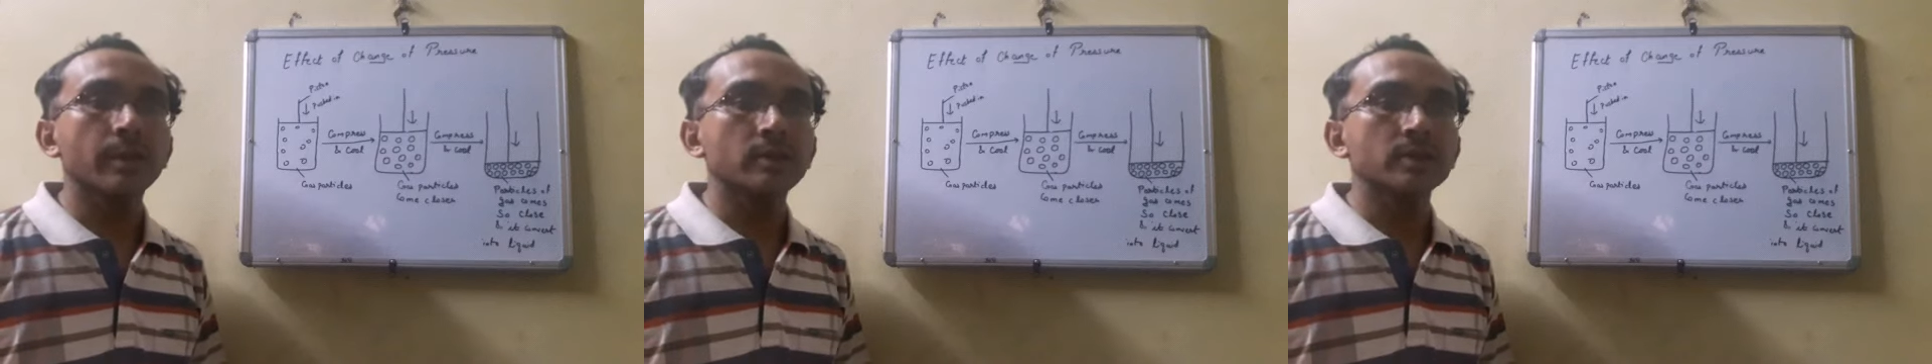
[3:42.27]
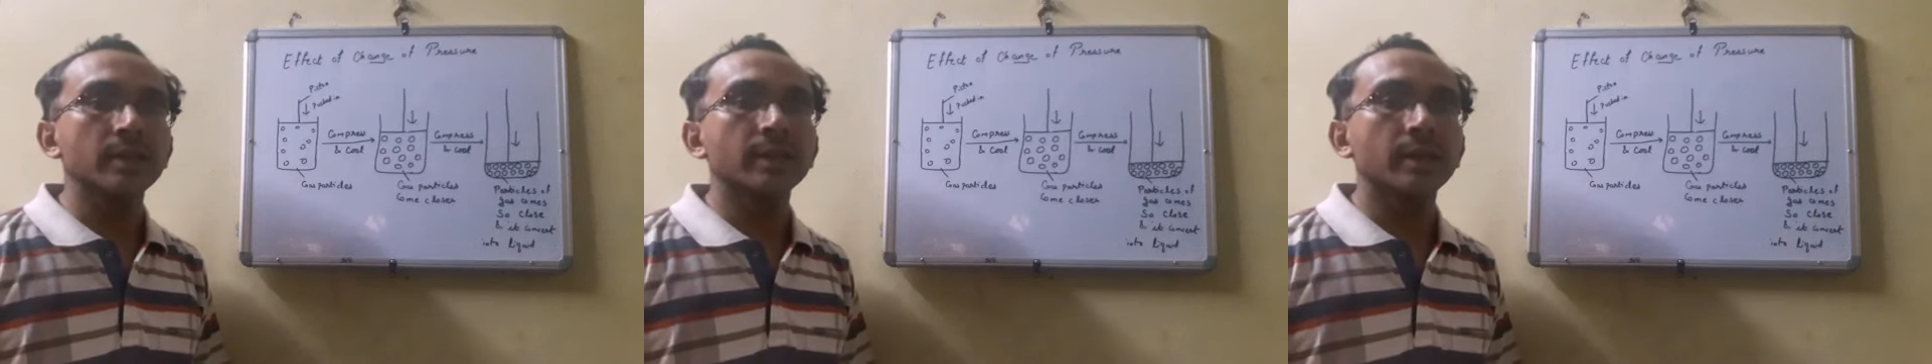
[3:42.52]

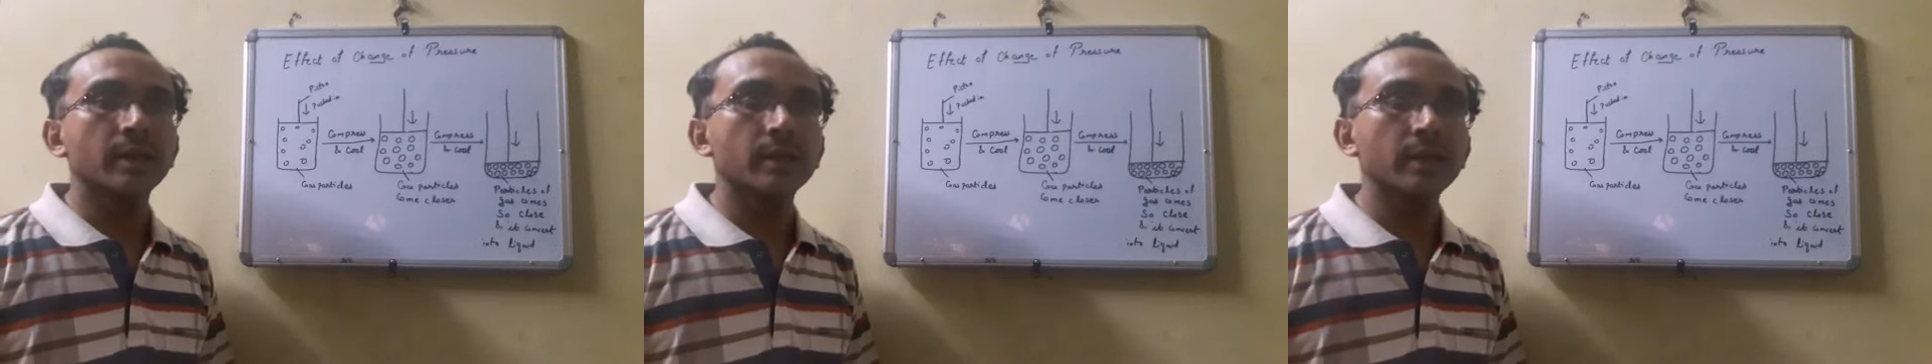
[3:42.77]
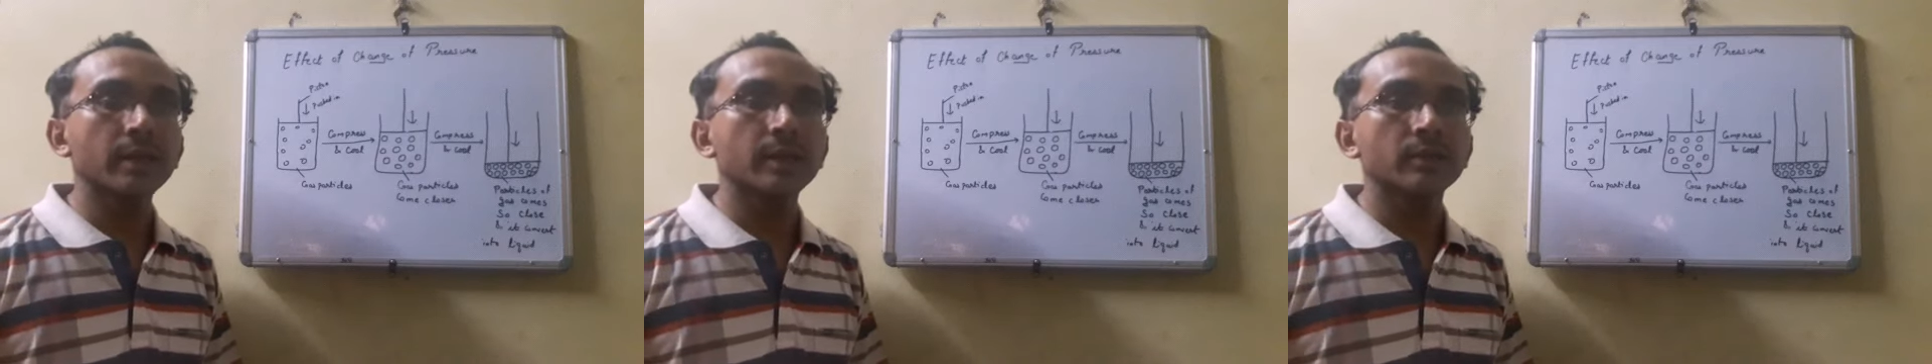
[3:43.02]
dioxide
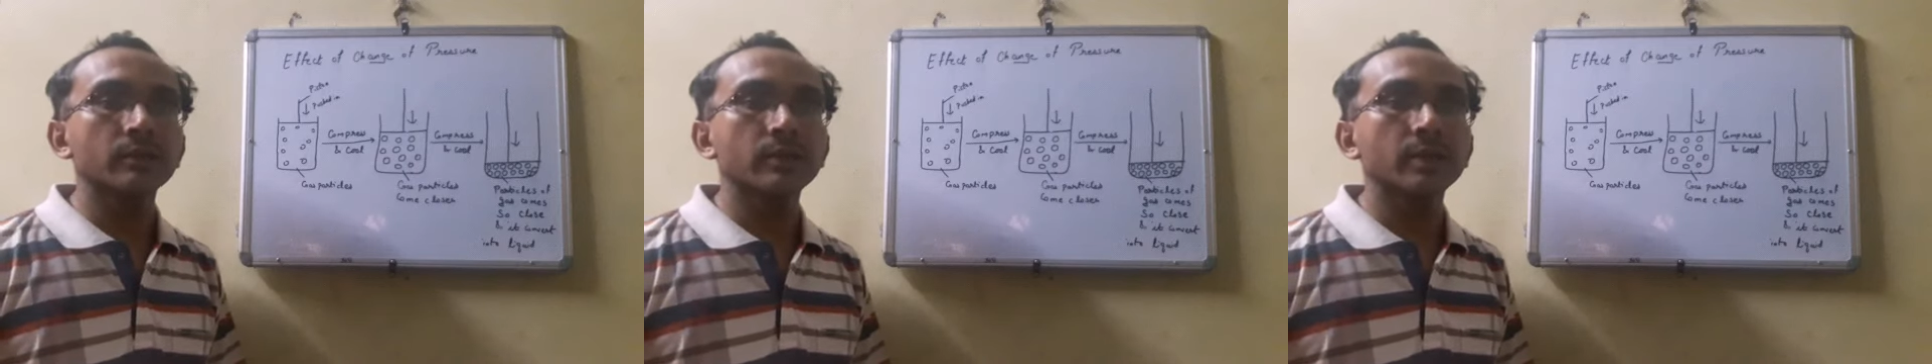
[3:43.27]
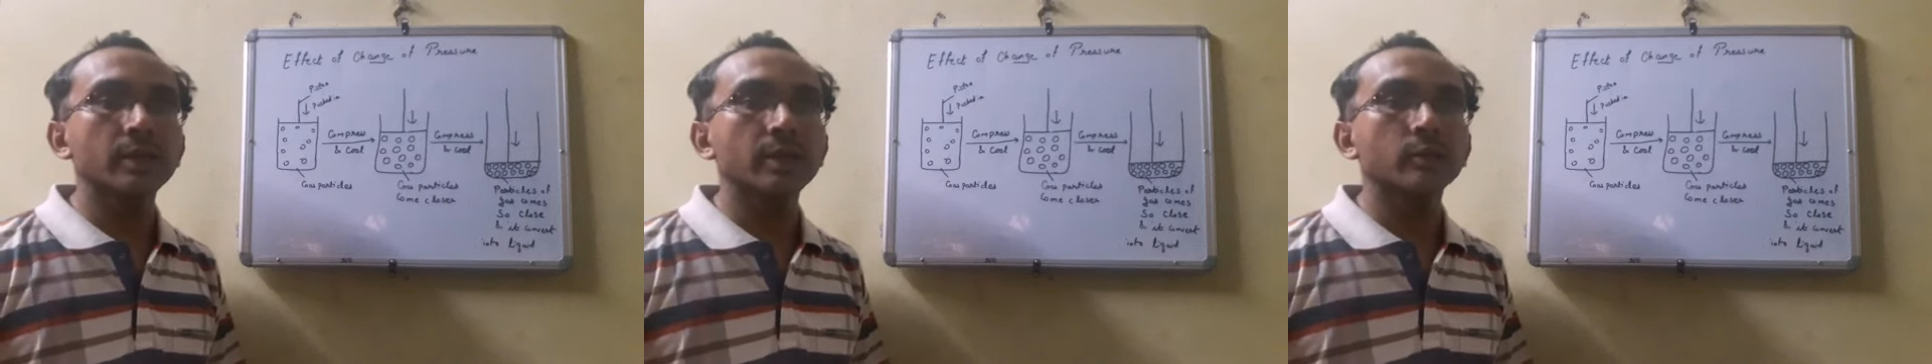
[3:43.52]
directly
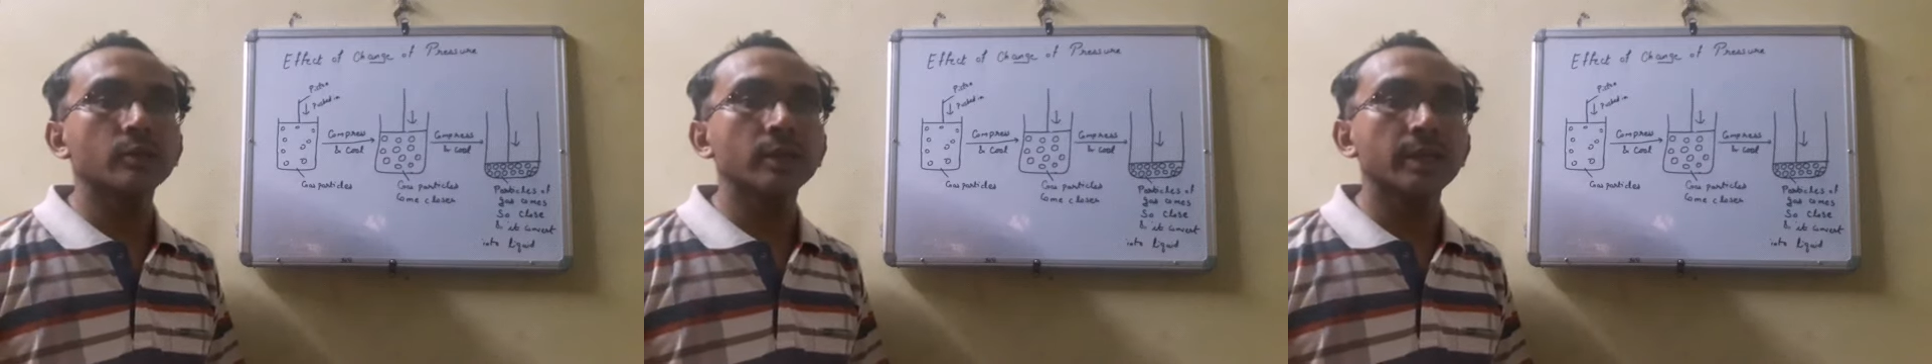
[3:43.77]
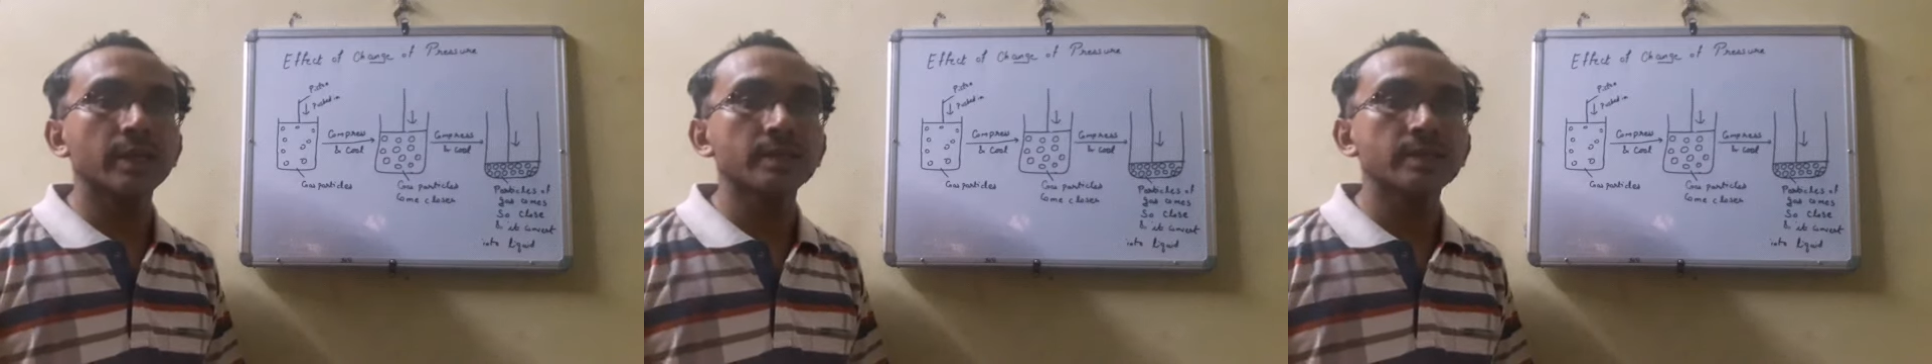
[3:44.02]
convert into the
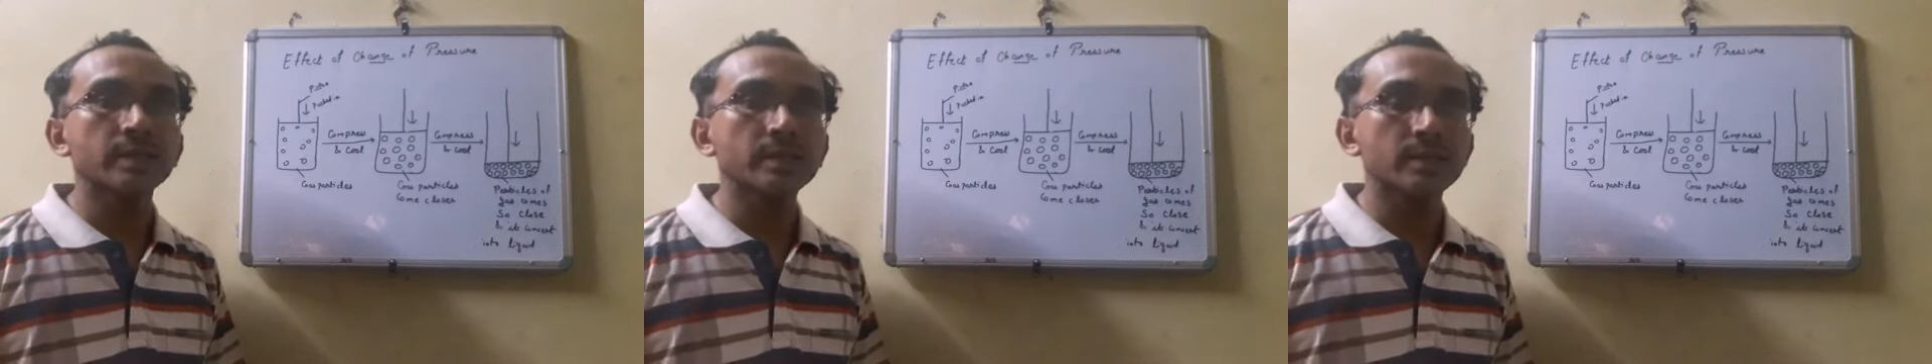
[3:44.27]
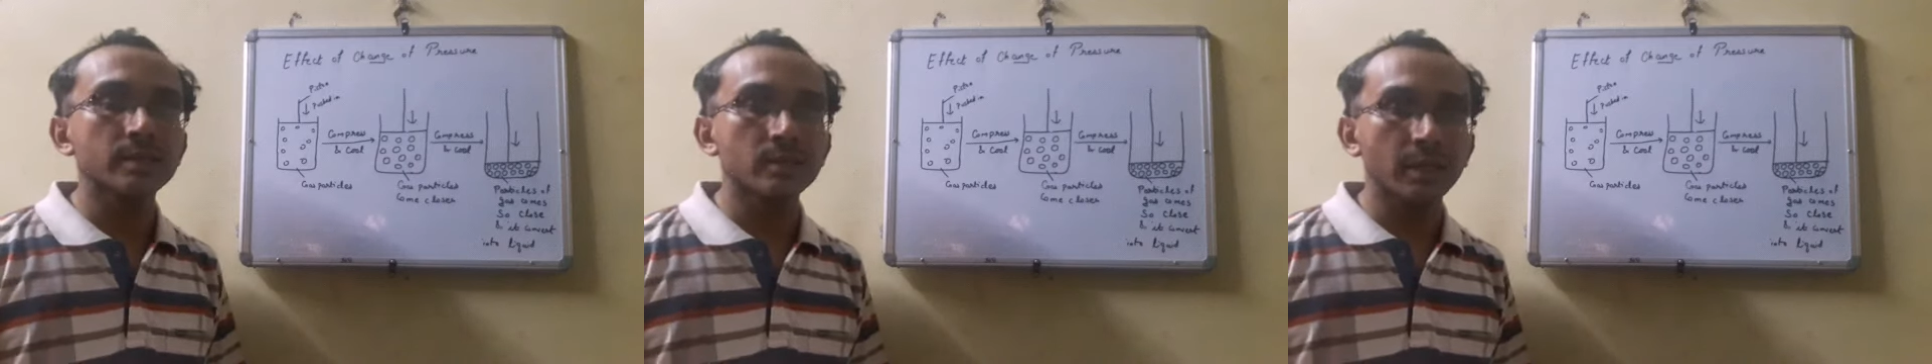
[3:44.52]

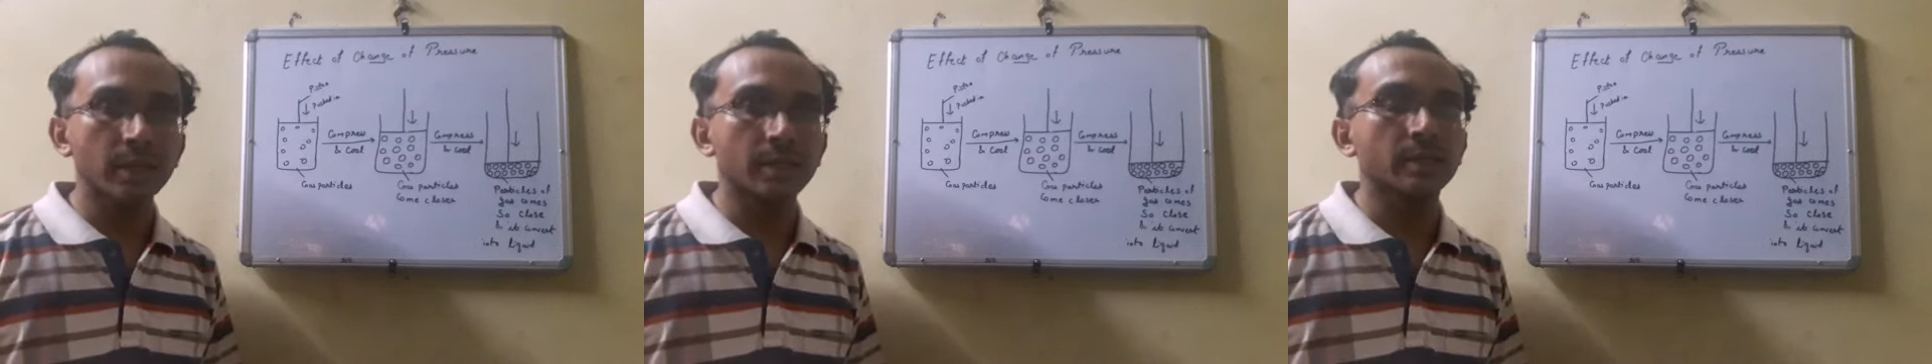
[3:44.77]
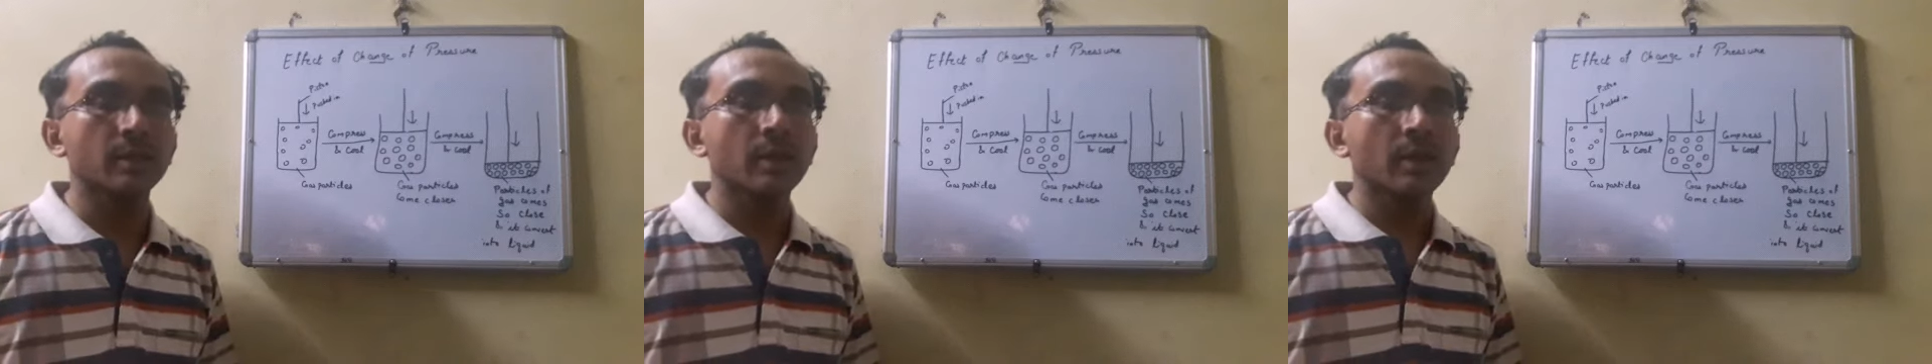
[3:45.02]
gaseous state